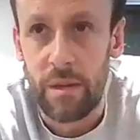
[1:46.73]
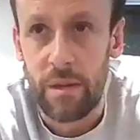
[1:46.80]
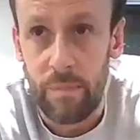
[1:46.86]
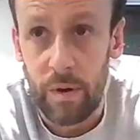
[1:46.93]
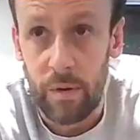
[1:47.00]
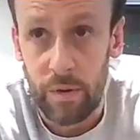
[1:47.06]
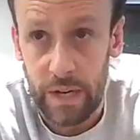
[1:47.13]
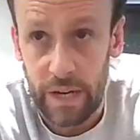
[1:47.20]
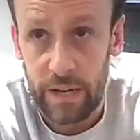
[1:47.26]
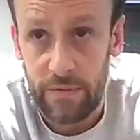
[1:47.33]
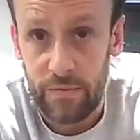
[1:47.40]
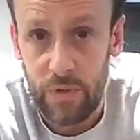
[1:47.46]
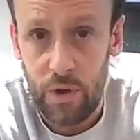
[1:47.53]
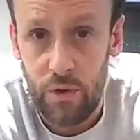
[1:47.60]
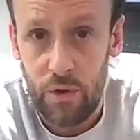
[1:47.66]
the
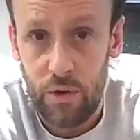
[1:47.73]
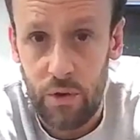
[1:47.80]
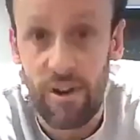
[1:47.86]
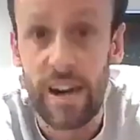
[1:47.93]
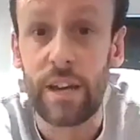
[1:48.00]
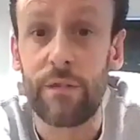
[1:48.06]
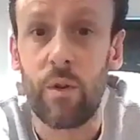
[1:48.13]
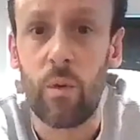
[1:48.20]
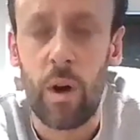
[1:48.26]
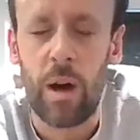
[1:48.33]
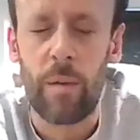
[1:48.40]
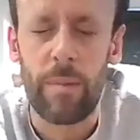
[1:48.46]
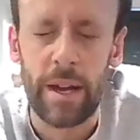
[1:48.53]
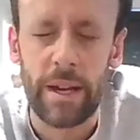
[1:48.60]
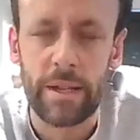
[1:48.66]
building, ready for
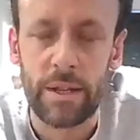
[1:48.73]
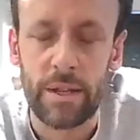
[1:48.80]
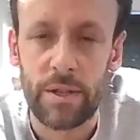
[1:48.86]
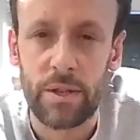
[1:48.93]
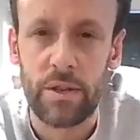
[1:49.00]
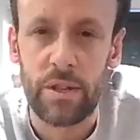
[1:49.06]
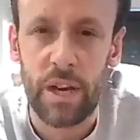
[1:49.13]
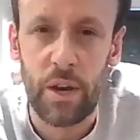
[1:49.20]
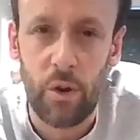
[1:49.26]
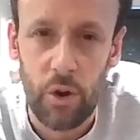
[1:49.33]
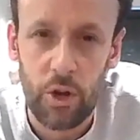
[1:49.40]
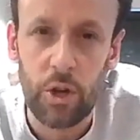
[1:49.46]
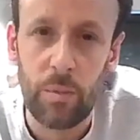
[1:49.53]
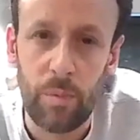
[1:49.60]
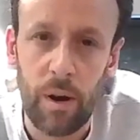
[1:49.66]
workplaces to then
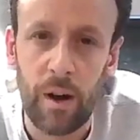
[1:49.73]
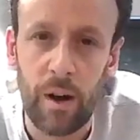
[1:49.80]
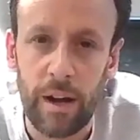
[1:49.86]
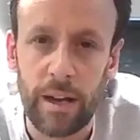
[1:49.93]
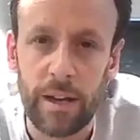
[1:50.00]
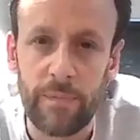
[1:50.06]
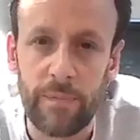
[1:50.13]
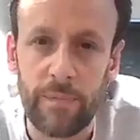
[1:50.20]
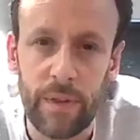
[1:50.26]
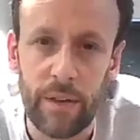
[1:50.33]
occupy,